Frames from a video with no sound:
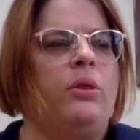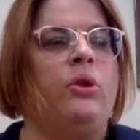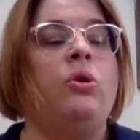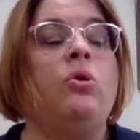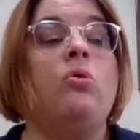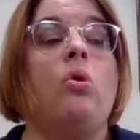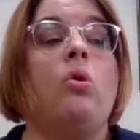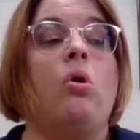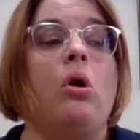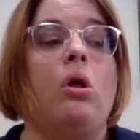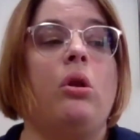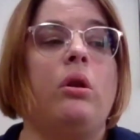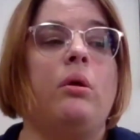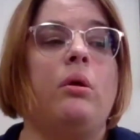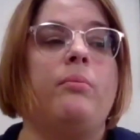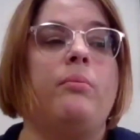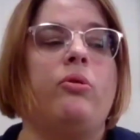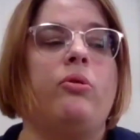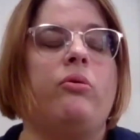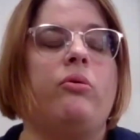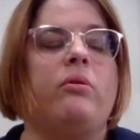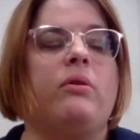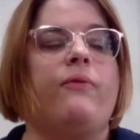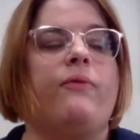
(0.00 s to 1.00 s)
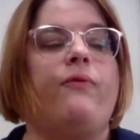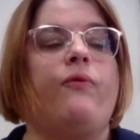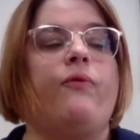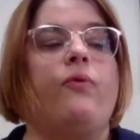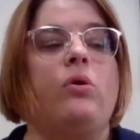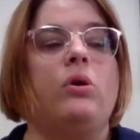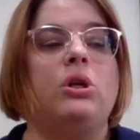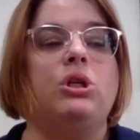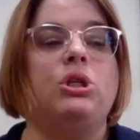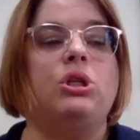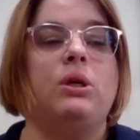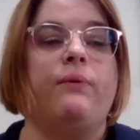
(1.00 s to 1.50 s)
new call number is a
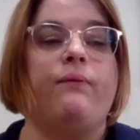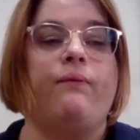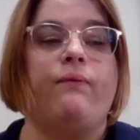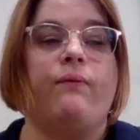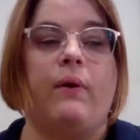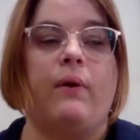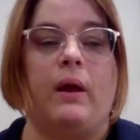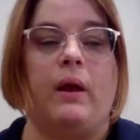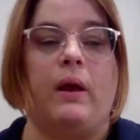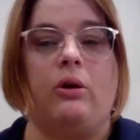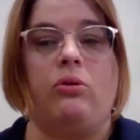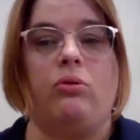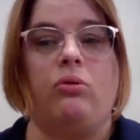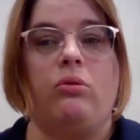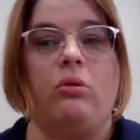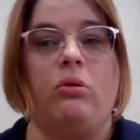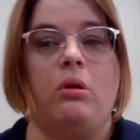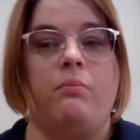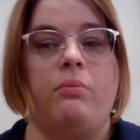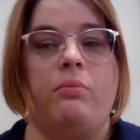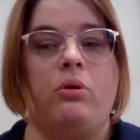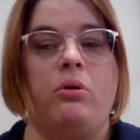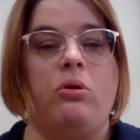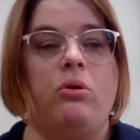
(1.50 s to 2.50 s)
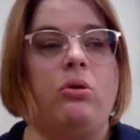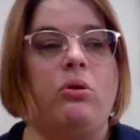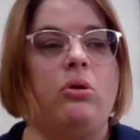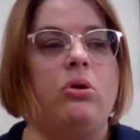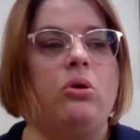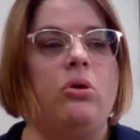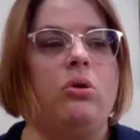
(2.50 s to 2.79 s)
4-digit finder number.